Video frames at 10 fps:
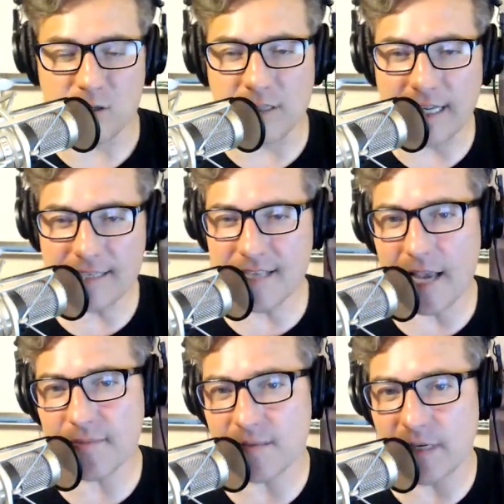the next time
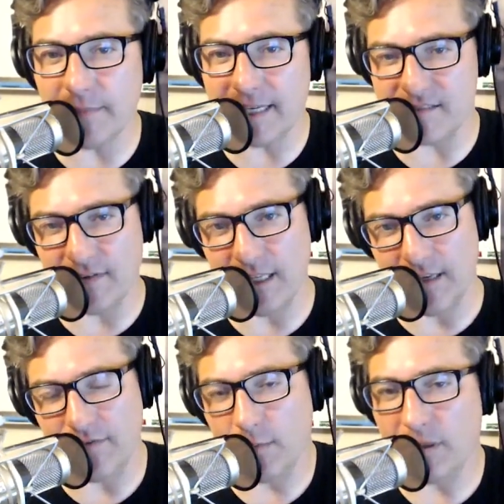somebody makes fun of you
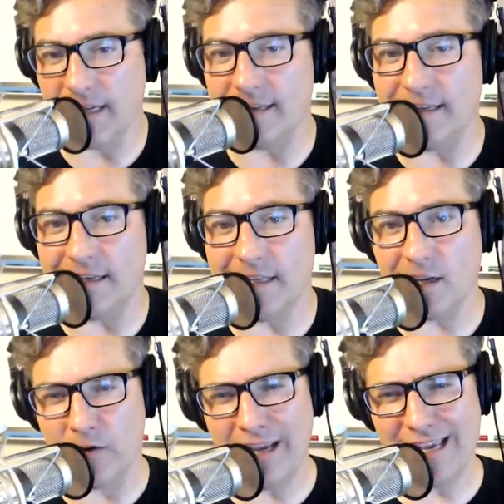for playing D&D, go,
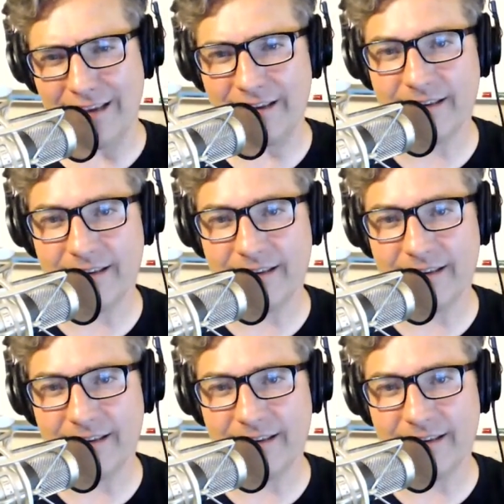hey,